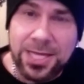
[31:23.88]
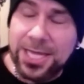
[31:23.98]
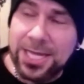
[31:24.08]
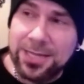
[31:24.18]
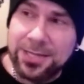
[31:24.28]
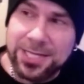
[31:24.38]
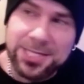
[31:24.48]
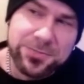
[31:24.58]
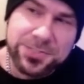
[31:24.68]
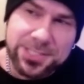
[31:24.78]
And the
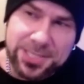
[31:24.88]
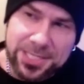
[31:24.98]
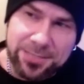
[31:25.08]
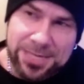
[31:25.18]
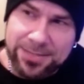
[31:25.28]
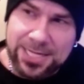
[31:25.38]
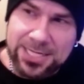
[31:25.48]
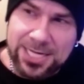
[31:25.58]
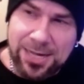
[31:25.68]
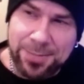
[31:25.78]
interesting thing about that
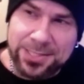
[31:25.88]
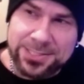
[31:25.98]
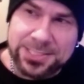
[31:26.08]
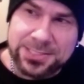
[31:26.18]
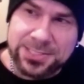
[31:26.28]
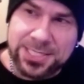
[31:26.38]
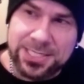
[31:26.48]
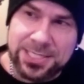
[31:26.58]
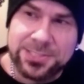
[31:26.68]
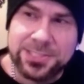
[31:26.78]
comment is
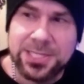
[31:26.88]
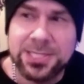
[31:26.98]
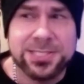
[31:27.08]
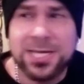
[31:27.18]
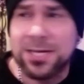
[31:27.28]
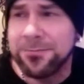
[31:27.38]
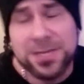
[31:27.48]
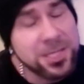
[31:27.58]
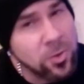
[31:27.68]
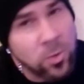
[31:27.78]
that it's not
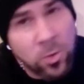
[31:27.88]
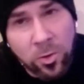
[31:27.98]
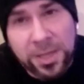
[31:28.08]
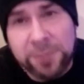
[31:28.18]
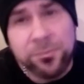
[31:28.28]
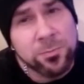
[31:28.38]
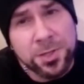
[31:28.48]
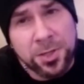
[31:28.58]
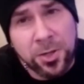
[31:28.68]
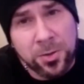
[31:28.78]
offending at all.
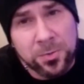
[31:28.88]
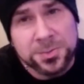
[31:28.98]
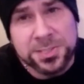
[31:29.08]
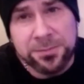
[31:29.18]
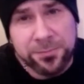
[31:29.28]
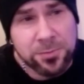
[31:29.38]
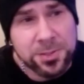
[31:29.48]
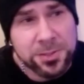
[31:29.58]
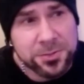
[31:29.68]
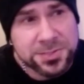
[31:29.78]
Everyone knows and everyone
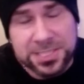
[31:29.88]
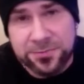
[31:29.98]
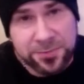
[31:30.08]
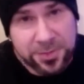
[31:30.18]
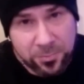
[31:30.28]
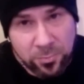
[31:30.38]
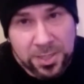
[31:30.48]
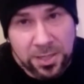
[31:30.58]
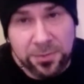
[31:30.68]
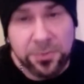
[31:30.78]
understands very
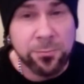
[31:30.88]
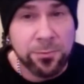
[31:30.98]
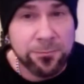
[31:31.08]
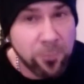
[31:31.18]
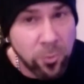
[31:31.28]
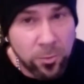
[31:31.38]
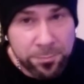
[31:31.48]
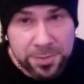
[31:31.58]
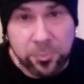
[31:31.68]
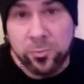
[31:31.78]
well that there were 4
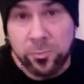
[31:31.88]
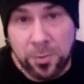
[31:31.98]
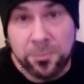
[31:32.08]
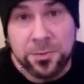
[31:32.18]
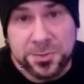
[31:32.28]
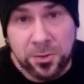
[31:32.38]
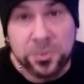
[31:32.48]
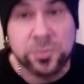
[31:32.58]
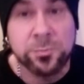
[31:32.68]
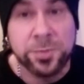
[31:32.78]
people who wrote the
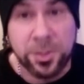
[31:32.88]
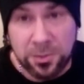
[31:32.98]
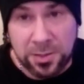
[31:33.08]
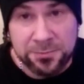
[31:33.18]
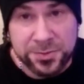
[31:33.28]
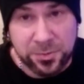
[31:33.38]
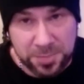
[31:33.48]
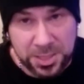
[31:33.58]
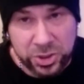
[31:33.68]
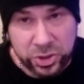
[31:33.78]
songs we all love so
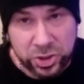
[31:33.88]
much.